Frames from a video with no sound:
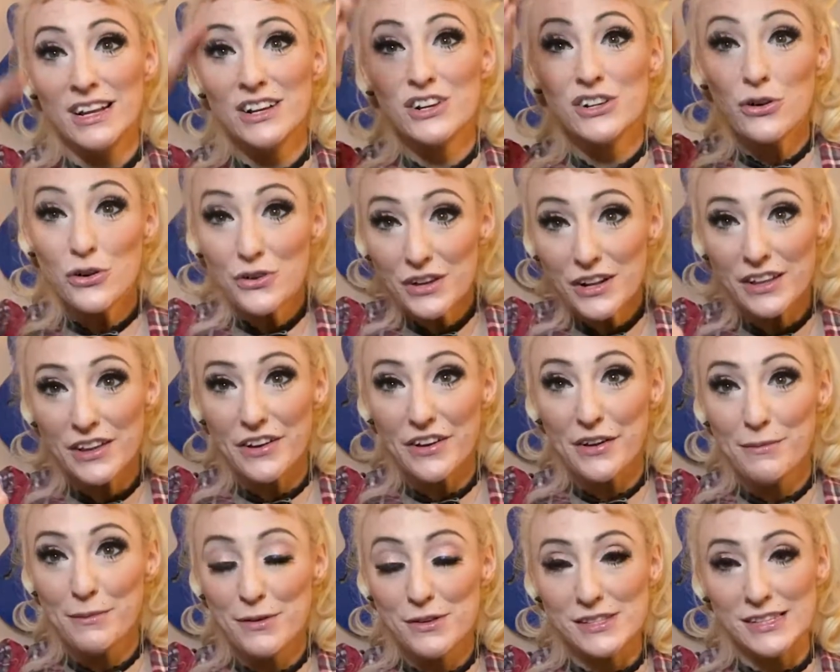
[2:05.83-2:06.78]
Go to
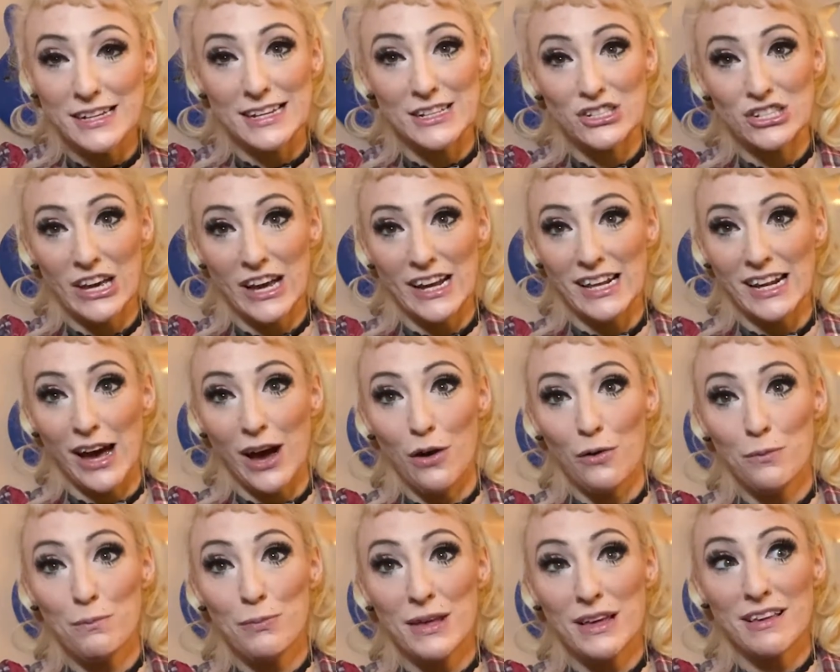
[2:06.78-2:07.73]
Glarrymusic and check it out.
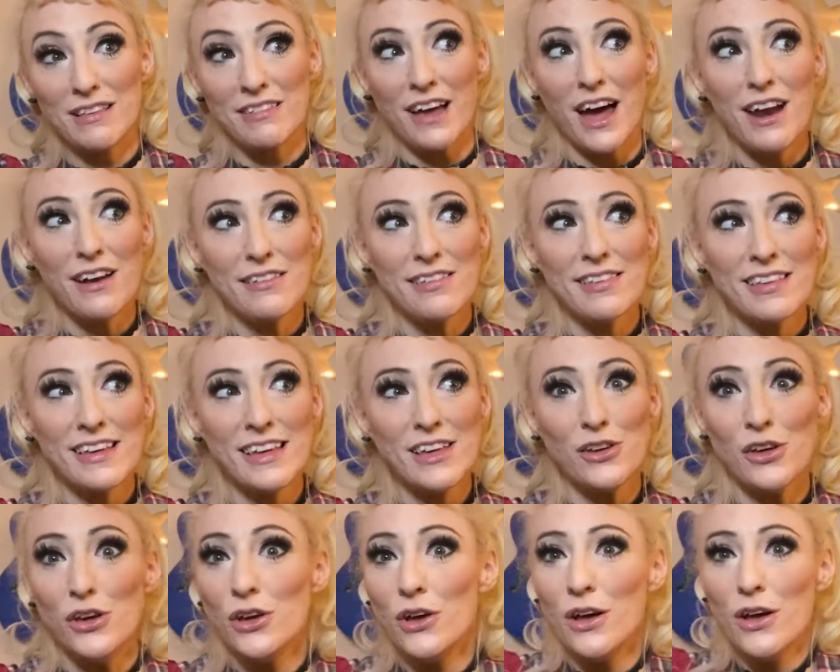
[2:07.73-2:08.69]
Because
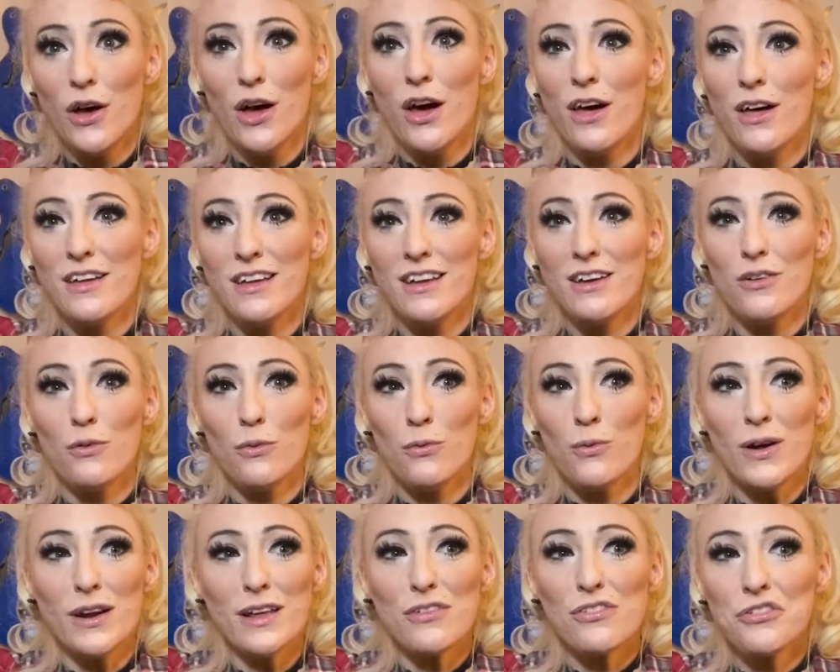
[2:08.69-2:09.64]
honestly,
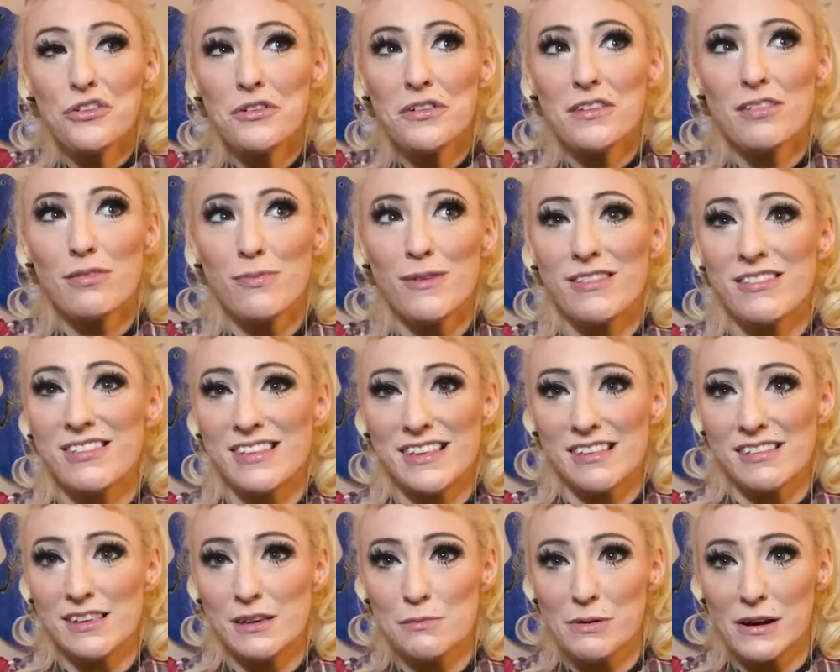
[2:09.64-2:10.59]
what else are you going to spend
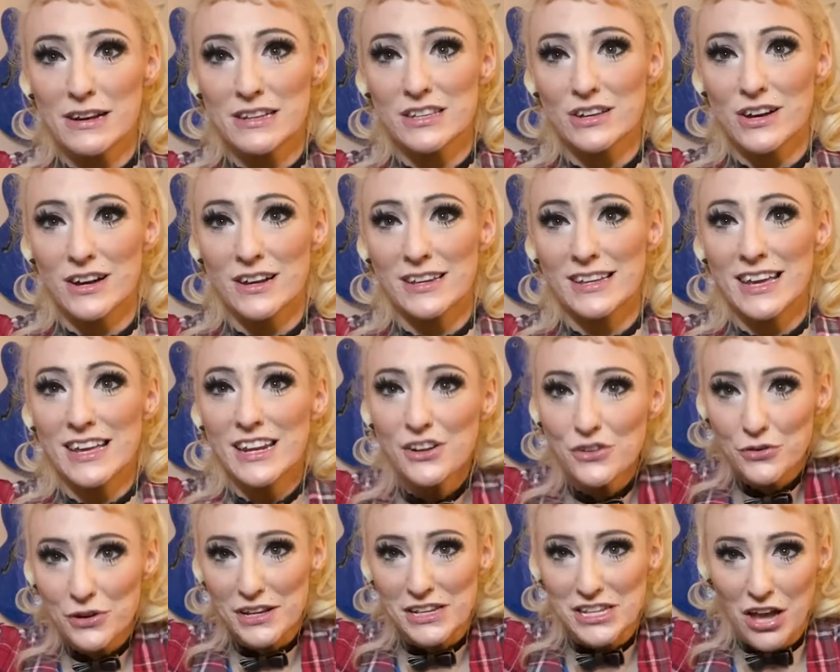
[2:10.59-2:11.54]
$60 on? Get a
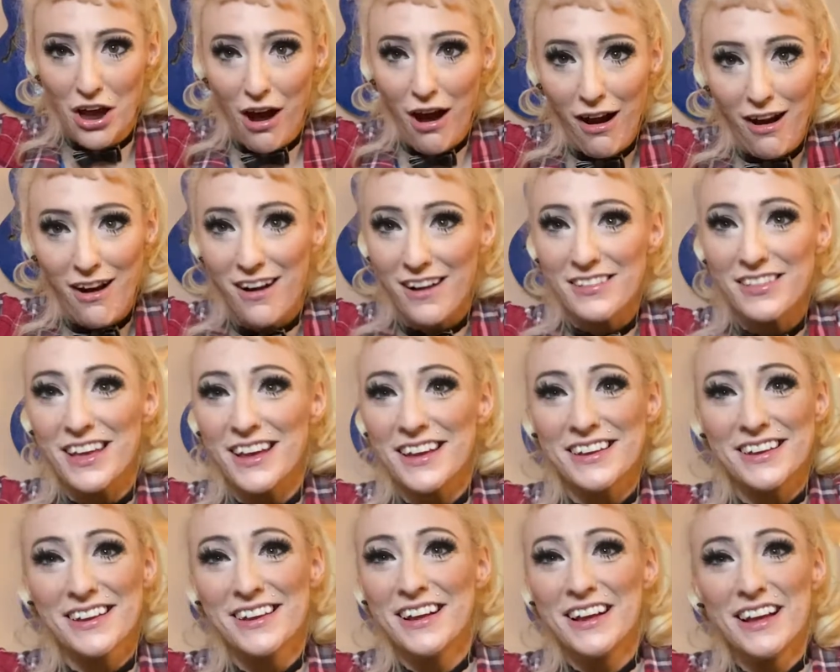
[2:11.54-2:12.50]
new guitar.
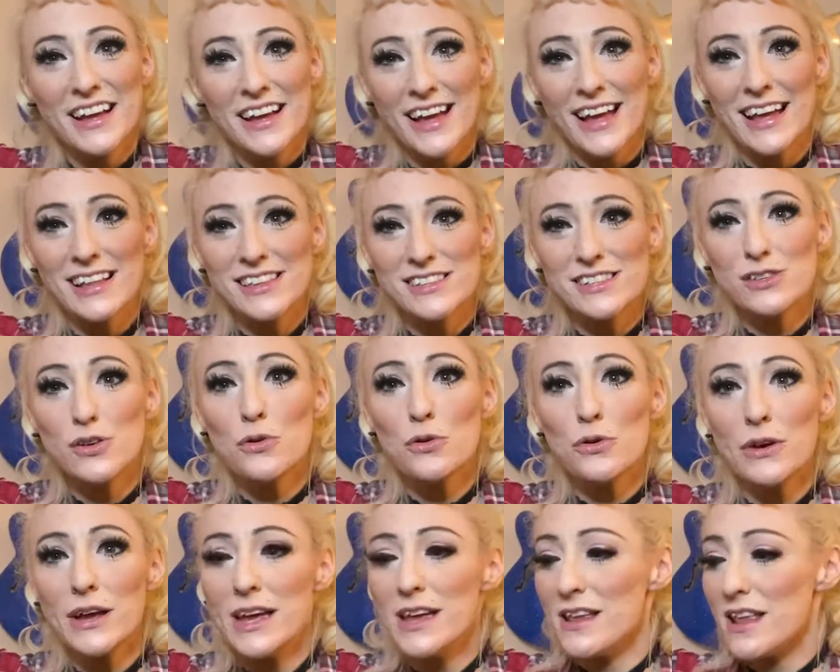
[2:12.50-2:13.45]
Like, it's so
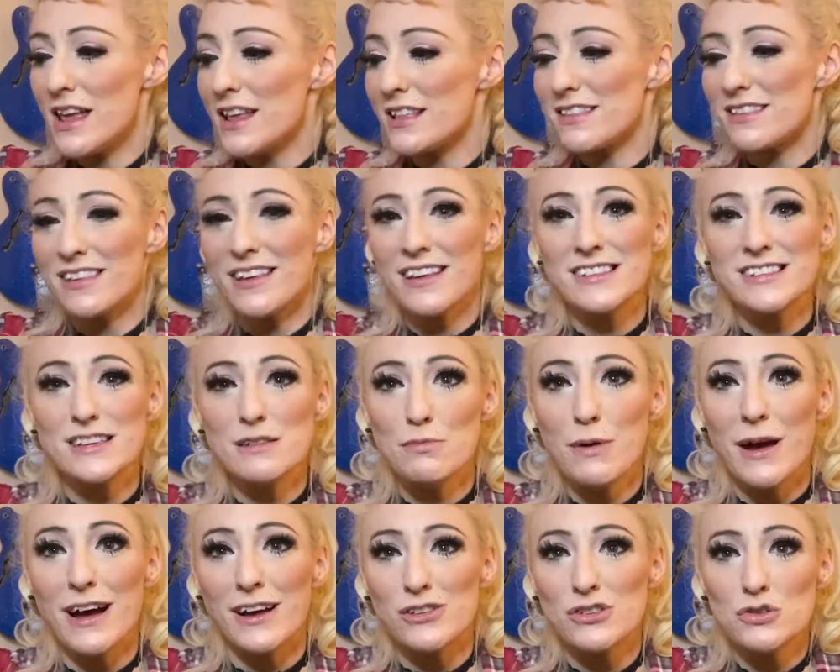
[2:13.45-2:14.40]
great. It's
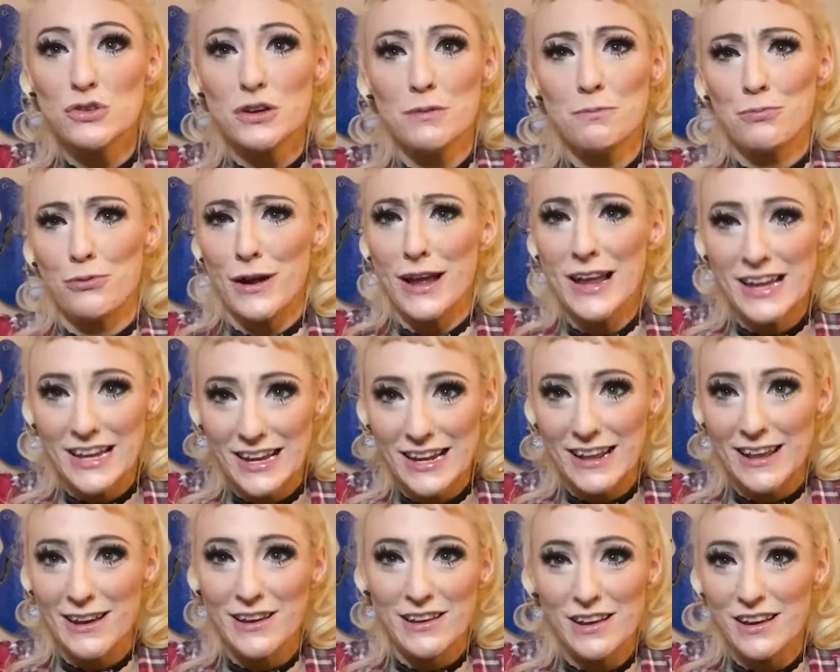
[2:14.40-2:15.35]
$60. You can break it.
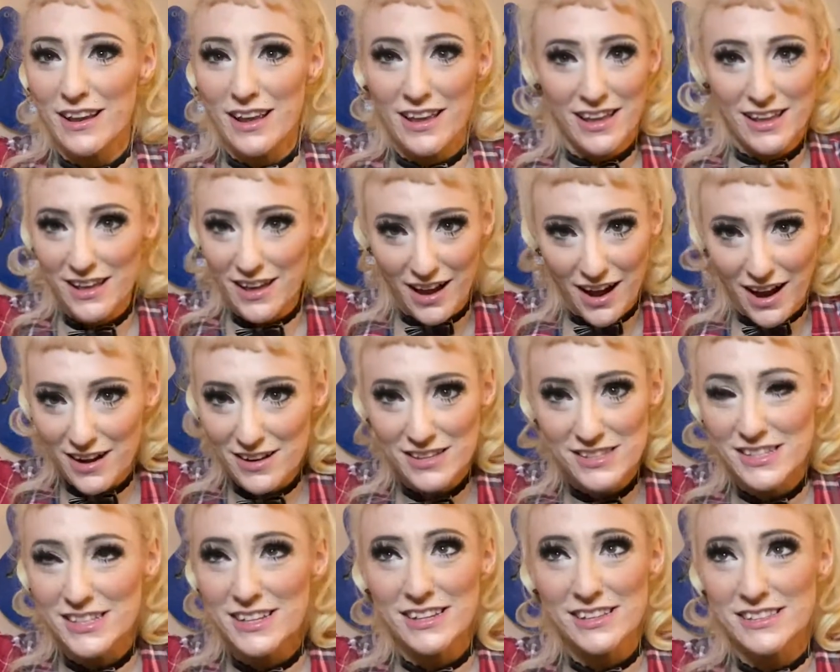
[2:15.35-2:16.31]
And
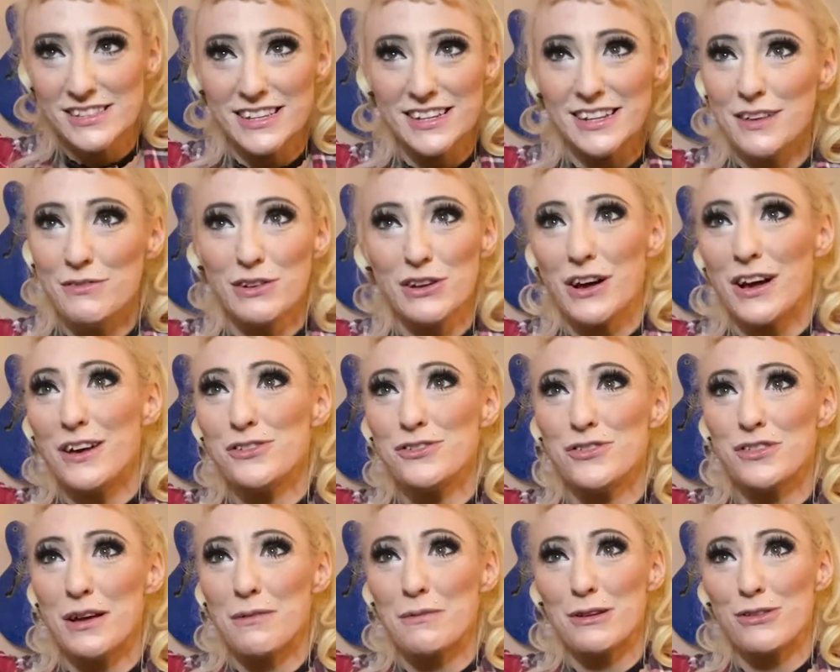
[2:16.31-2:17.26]
honestly, it didn't even cost you
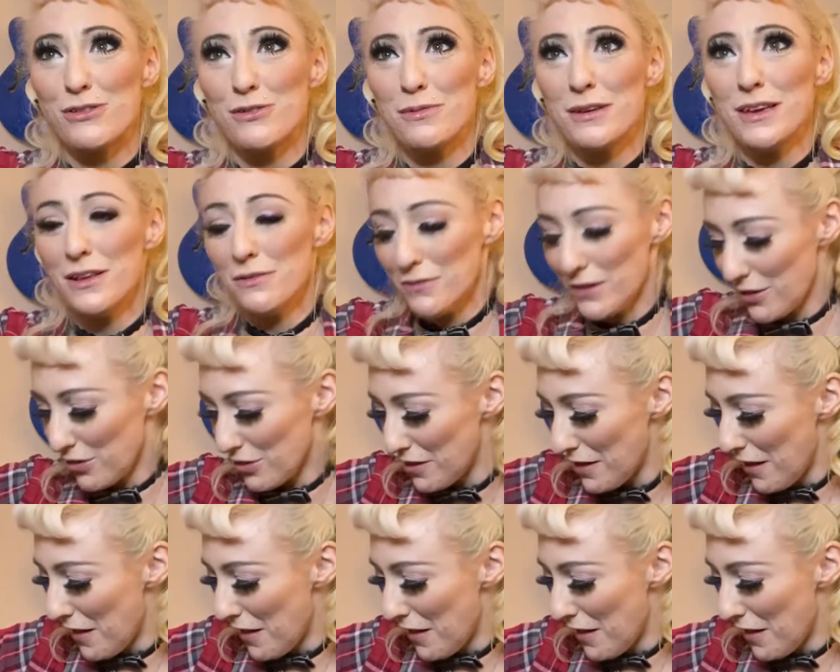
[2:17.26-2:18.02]
that much to begin with.